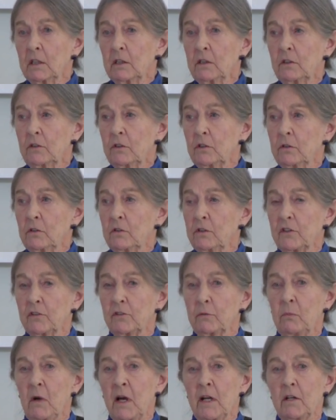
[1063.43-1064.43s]
that you're
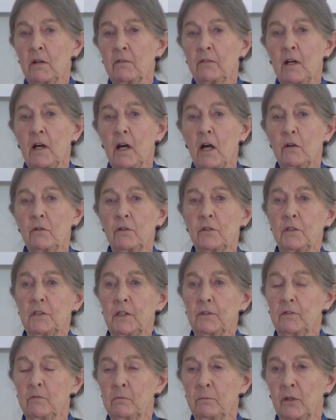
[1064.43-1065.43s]
just one of 100
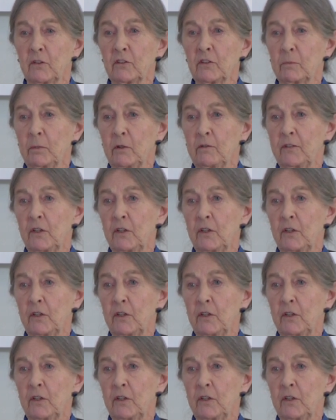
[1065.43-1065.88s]
different possible